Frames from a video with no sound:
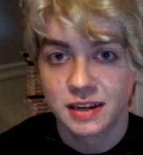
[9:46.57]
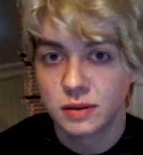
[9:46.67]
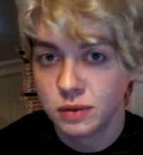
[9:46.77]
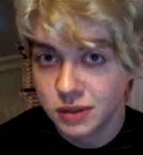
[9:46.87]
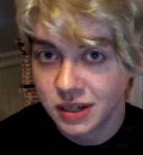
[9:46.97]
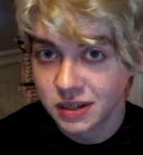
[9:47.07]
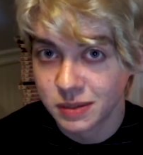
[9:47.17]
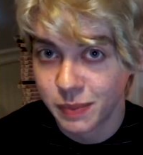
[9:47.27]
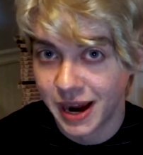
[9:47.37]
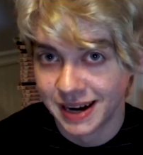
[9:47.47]
including
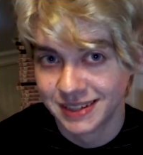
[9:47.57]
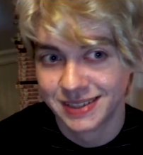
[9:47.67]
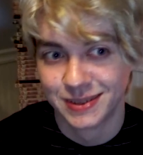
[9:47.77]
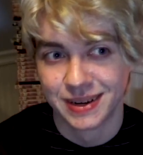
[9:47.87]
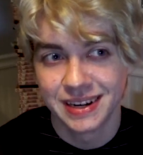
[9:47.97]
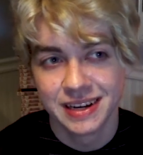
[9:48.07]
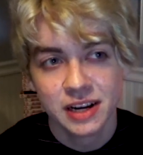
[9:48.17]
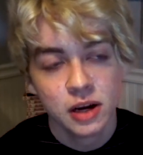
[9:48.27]
his backstory.